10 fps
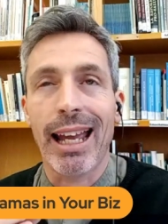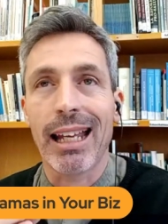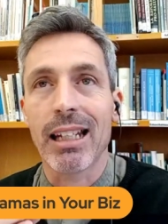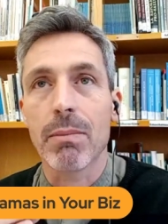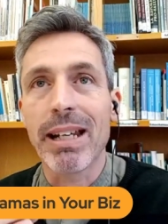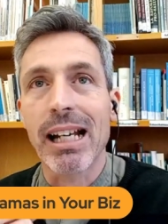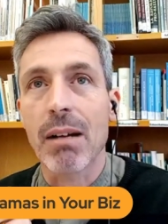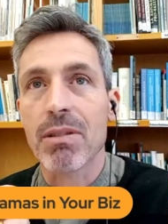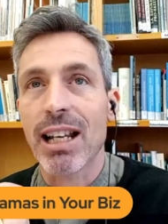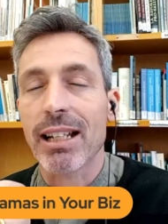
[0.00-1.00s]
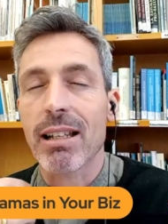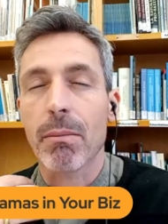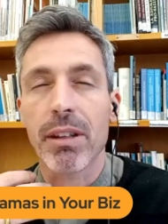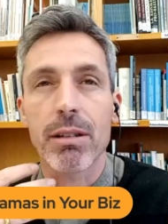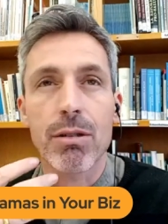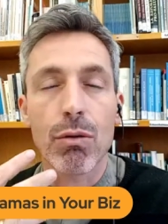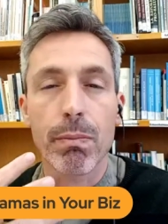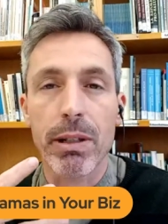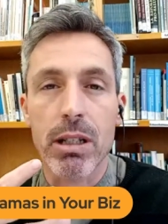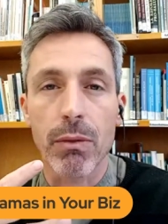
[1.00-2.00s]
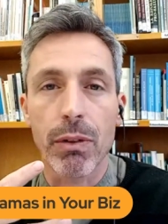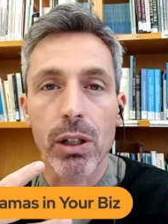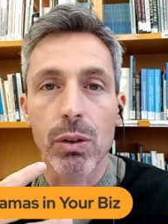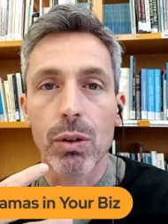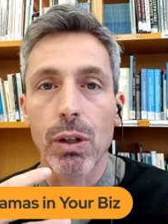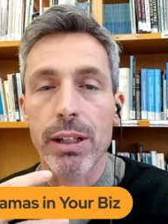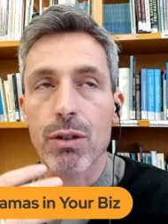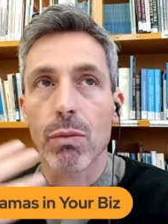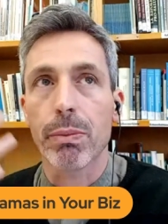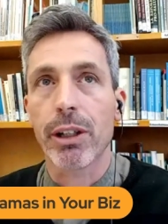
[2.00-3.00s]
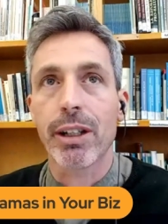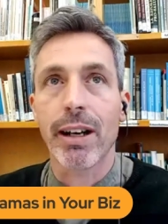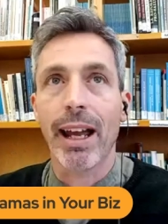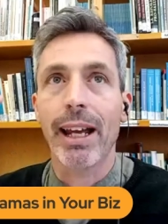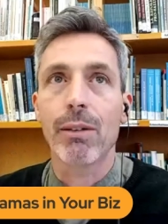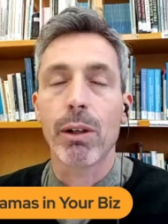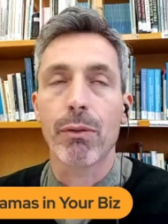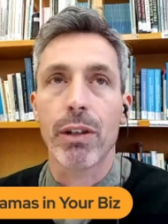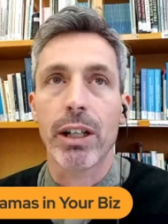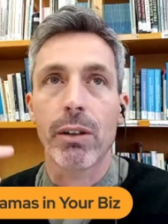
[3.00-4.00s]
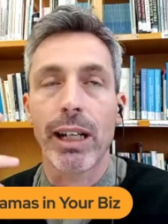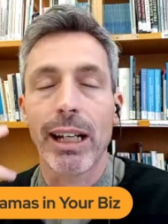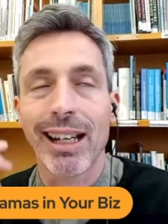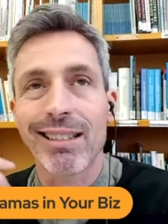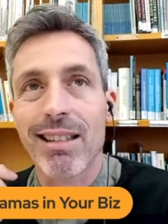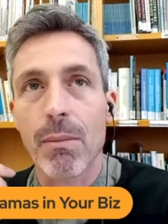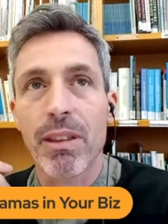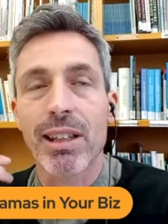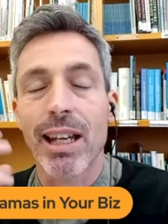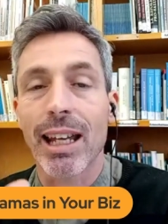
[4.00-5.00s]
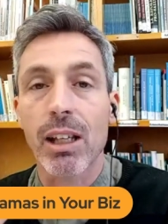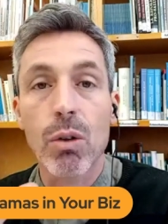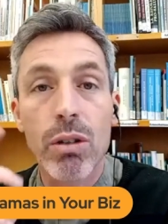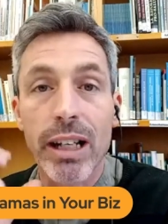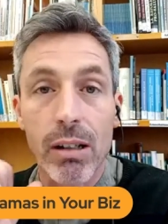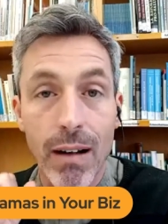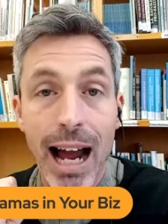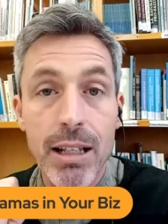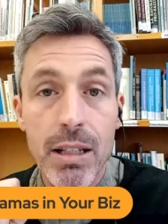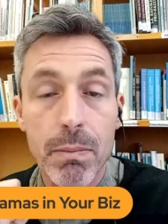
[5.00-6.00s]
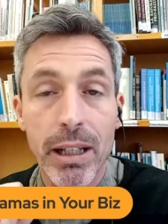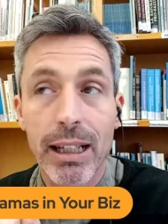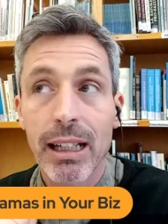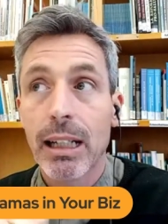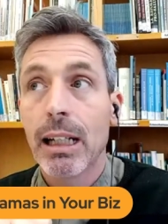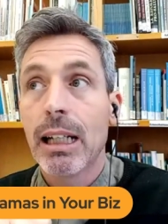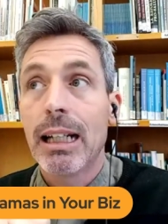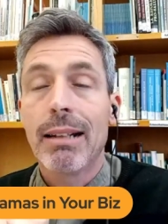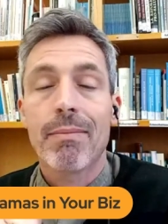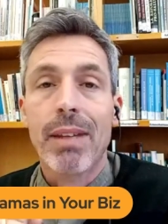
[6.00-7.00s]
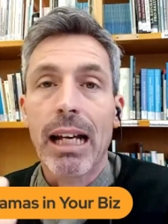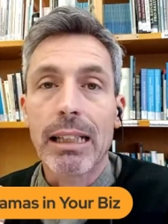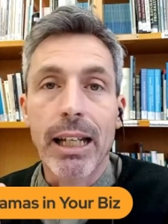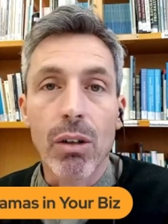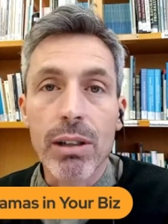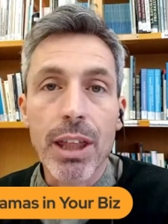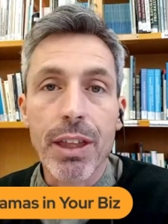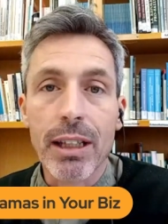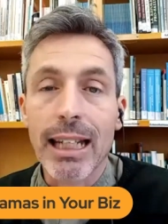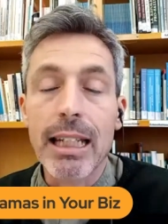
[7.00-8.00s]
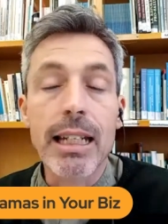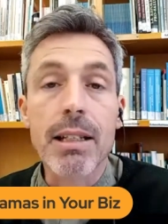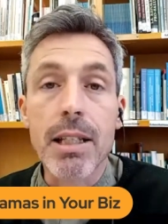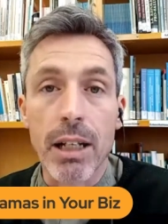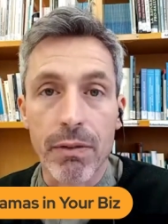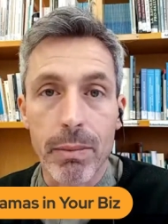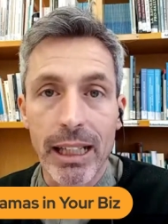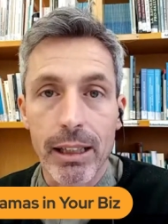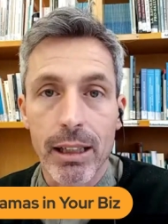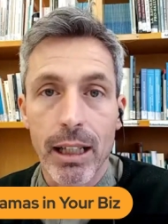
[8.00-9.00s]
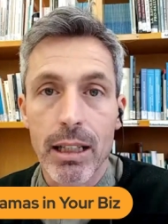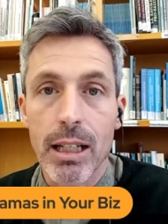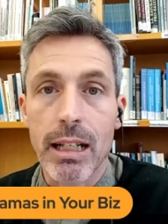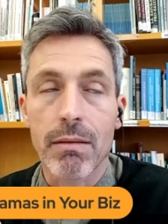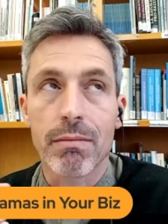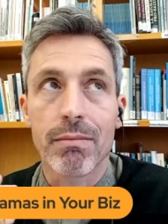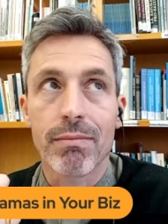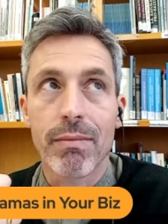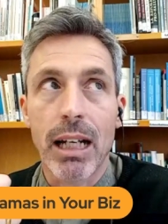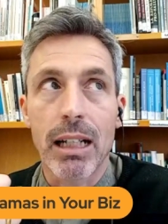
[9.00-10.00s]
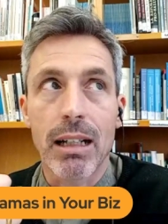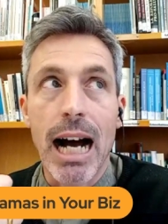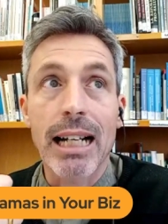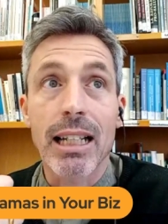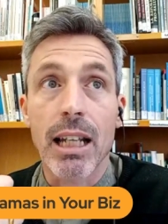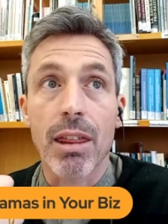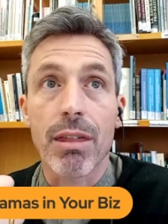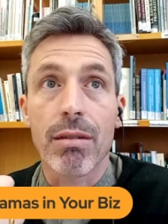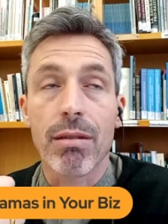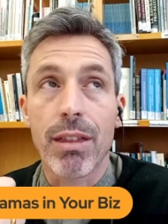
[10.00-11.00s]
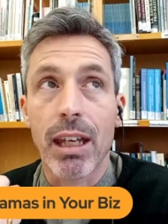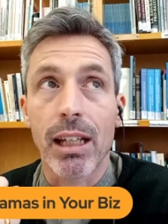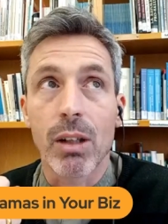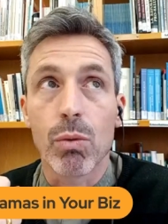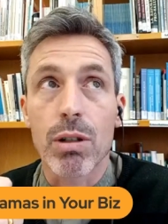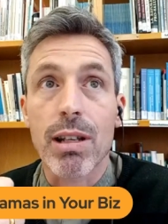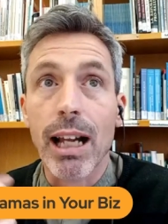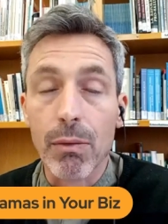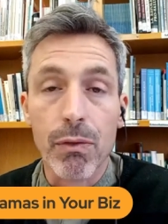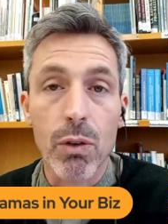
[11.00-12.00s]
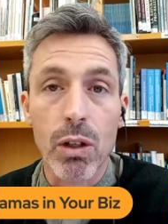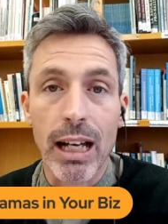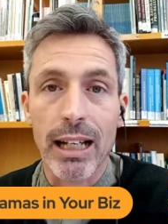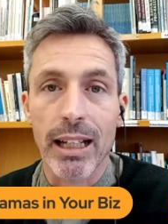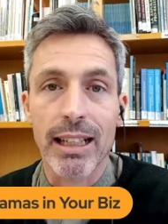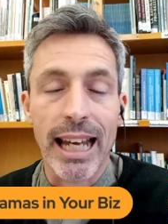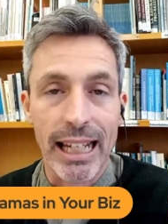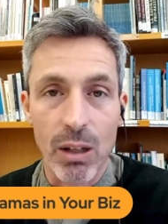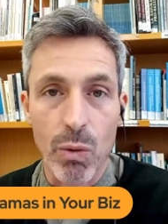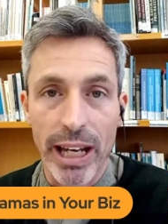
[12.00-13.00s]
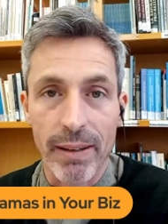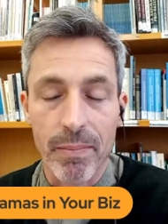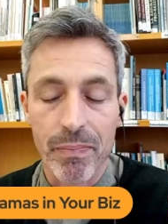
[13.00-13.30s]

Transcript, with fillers: and it becomes like something super difficult and super airy fairy and something that I couldn't grasp, the only thing it didn't serve me. It didn't. Uh, I didn't think it was helpful in any way.